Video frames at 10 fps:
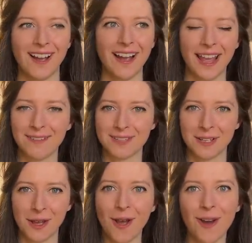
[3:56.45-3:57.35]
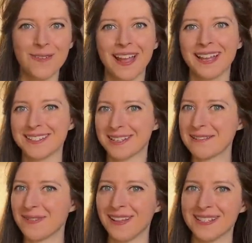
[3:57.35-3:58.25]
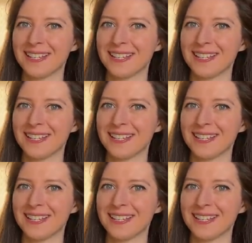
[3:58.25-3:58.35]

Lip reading: I have to hold my hands up and